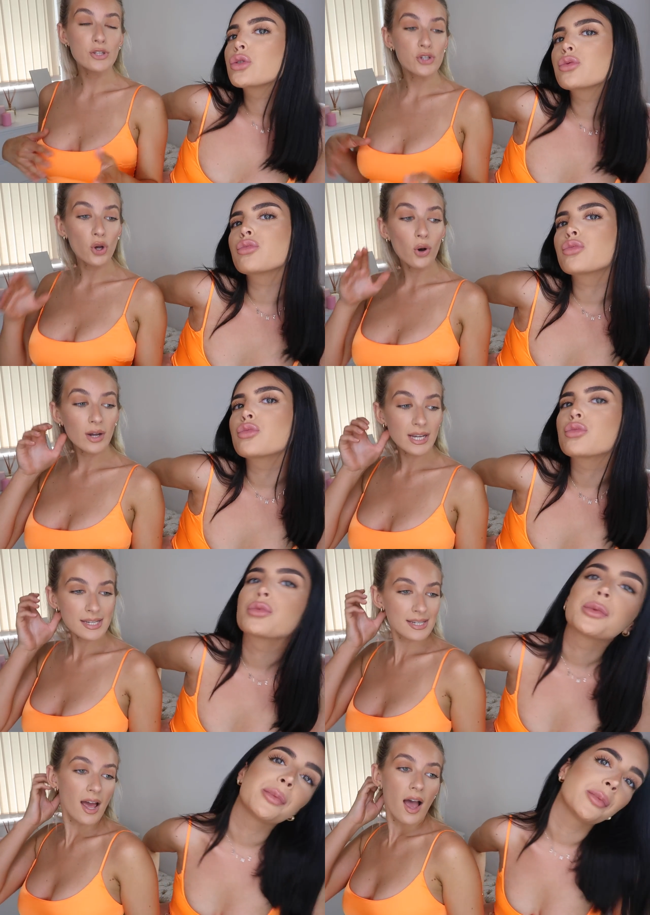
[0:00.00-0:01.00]
Speaker 1: you
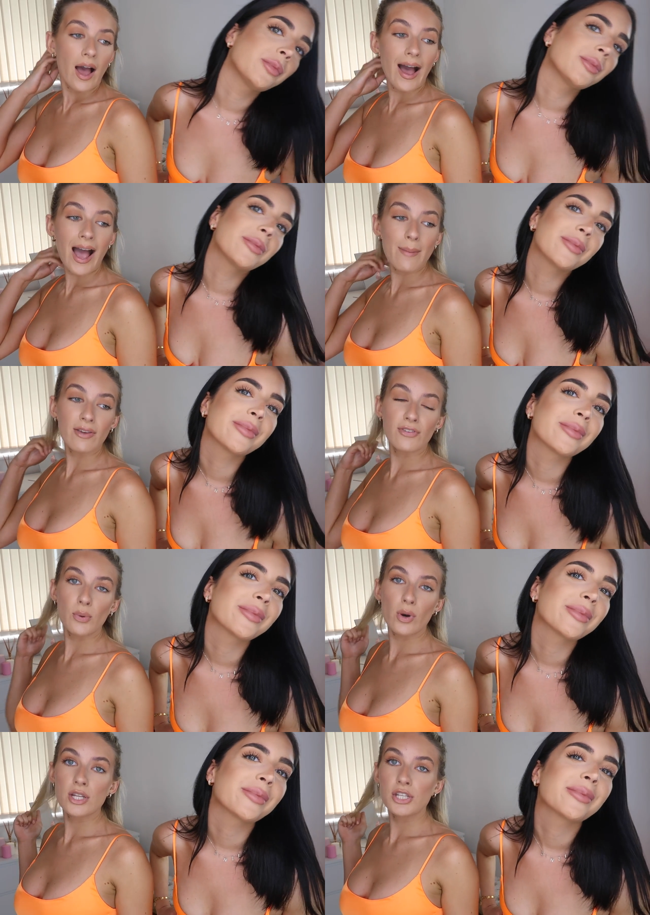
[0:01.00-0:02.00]
enjoyed.
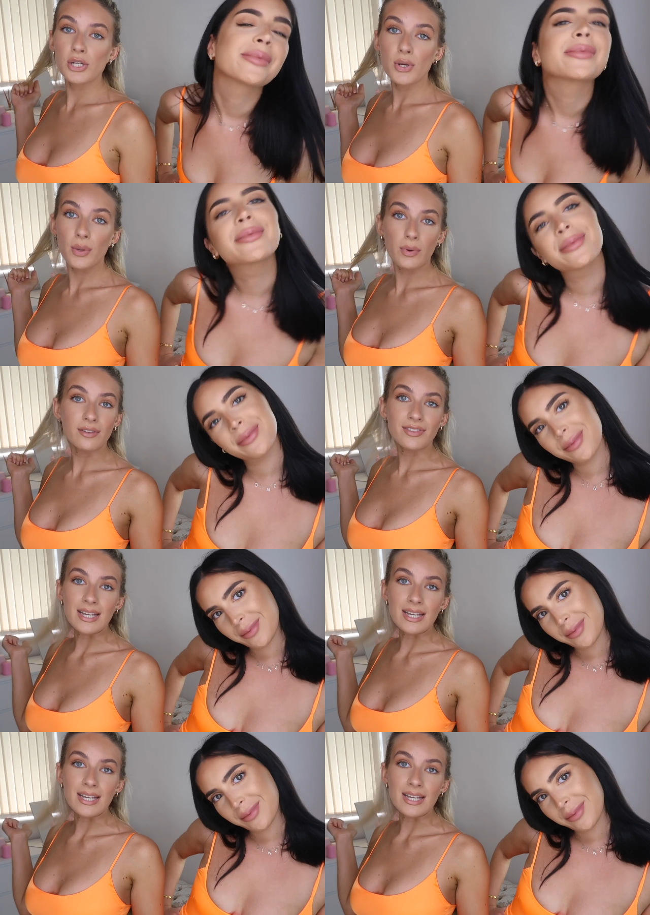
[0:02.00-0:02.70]
If you want us to do another one of